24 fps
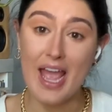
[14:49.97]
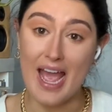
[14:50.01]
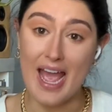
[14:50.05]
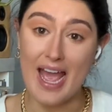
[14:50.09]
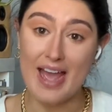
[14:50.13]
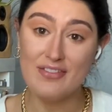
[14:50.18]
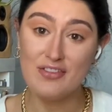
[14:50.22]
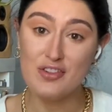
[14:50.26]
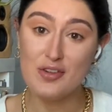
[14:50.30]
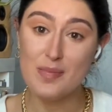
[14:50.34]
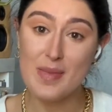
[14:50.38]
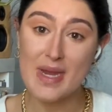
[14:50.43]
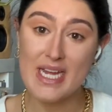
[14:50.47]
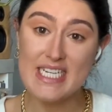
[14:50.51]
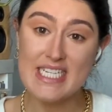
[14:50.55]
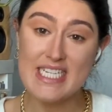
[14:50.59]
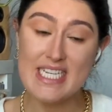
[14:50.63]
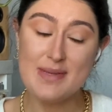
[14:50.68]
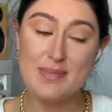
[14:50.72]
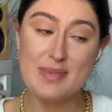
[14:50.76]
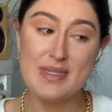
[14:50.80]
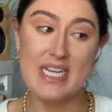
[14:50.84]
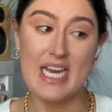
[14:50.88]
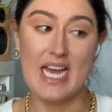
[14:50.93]
after my
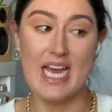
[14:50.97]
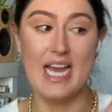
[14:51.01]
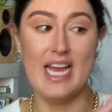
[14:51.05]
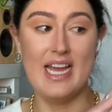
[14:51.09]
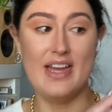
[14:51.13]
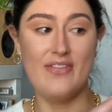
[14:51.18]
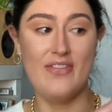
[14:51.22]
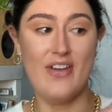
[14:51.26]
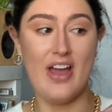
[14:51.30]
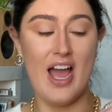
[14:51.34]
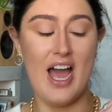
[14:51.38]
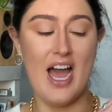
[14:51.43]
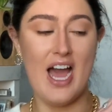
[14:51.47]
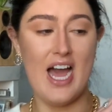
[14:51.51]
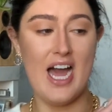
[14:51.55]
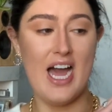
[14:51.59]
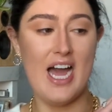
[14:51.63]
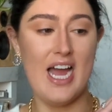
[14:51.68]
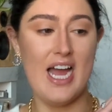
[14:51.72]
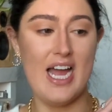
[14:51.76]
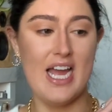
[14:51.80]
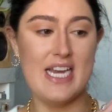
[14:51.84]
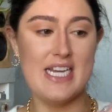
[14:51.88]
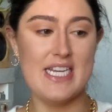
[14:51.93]
deep dive,
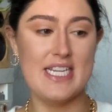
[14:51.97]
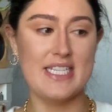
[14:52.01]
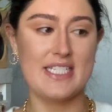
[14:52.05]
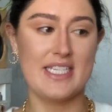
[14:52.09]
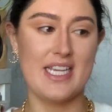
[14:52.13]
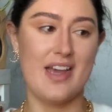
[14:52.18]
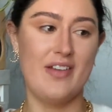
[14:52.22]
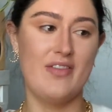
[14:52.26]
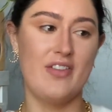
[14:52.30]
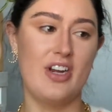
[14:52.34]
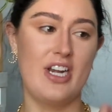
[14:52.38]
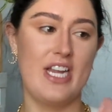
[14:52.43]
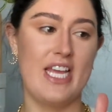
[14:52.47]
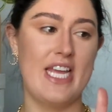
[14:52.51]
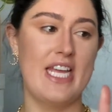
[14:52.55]
I discovered it